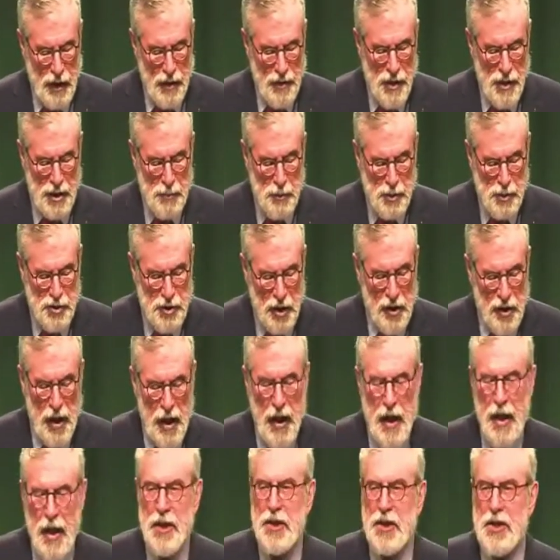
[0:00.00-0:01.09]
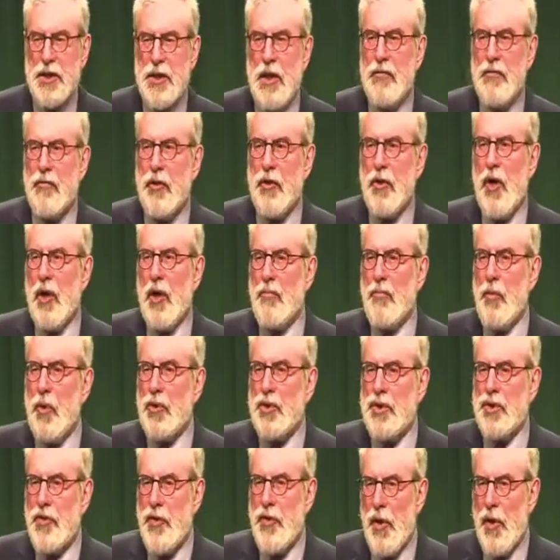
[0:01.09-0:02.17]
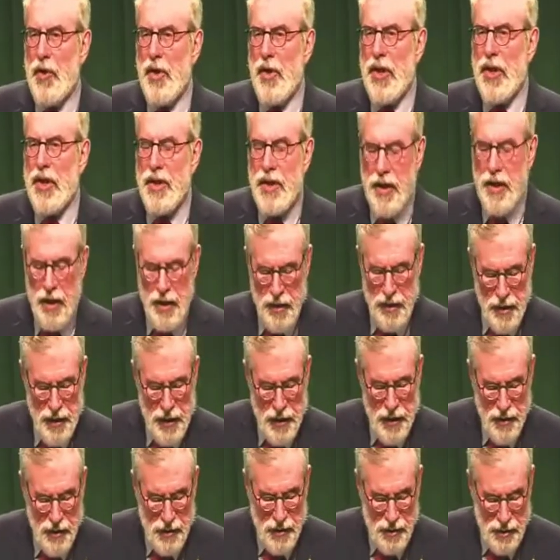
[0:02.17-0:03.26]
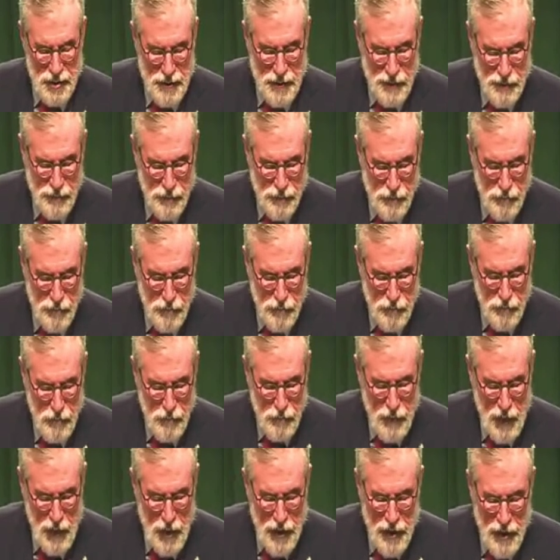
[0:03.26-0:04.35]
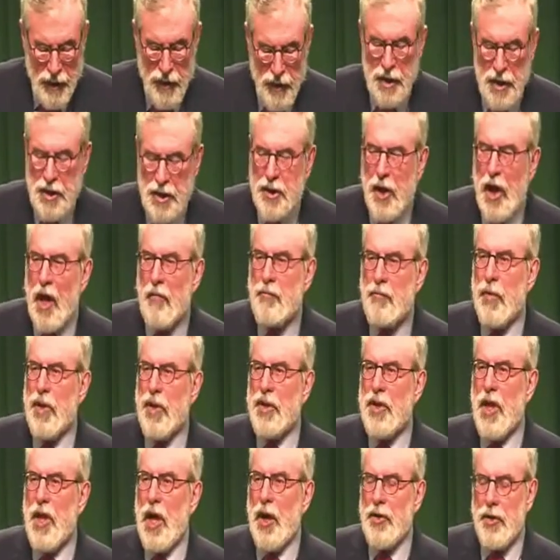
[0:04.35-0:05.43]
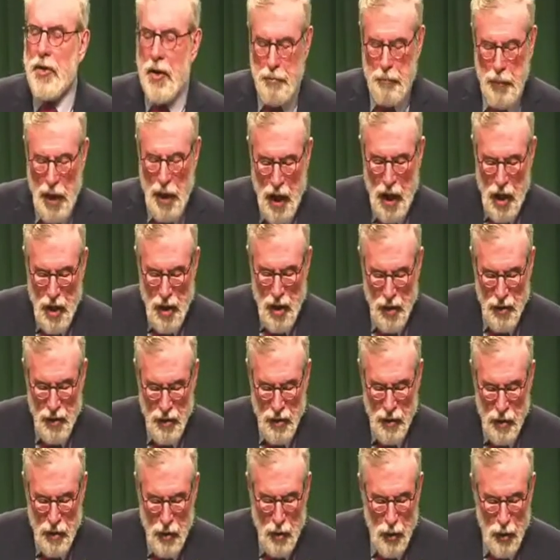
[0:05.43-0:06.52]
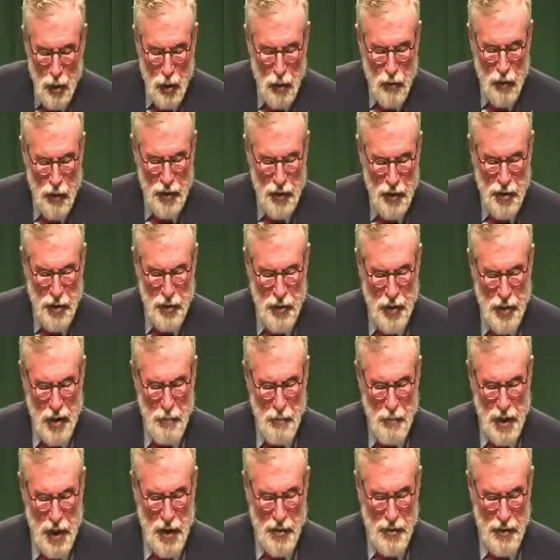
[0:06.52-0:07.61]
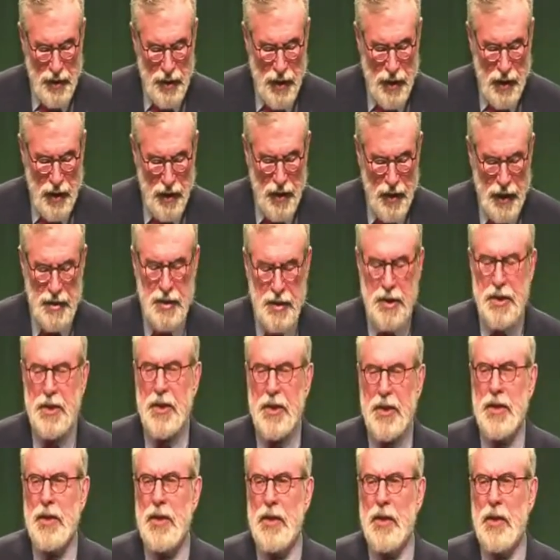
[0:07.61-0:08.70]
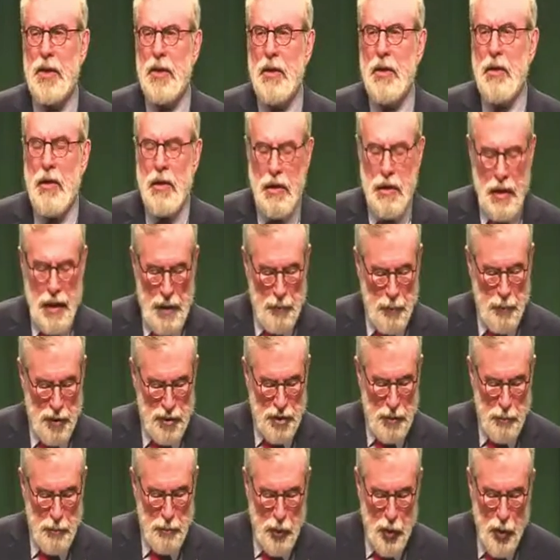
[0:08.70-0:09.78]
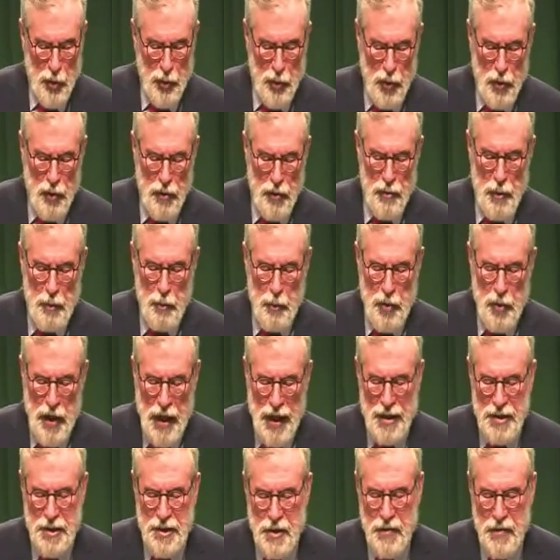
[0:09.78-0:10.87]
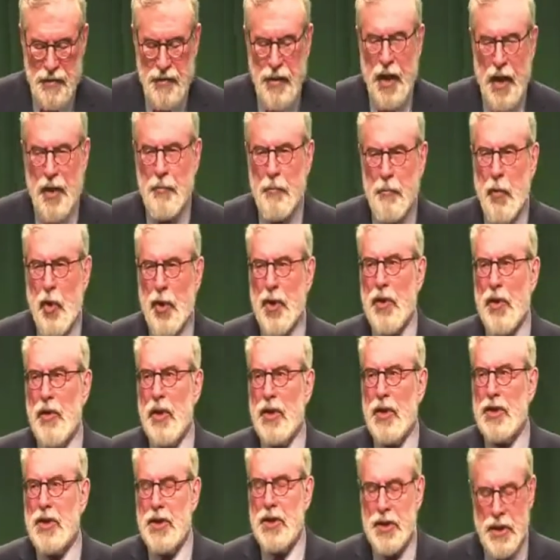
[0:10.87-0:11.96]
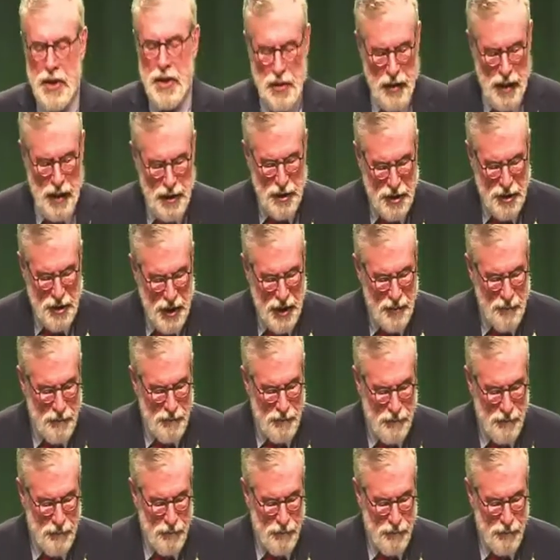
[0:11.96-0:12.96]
This was to last for almost 30 years. The English government handed power over to their military elites. It was a brutal, repressive, and murderous regime.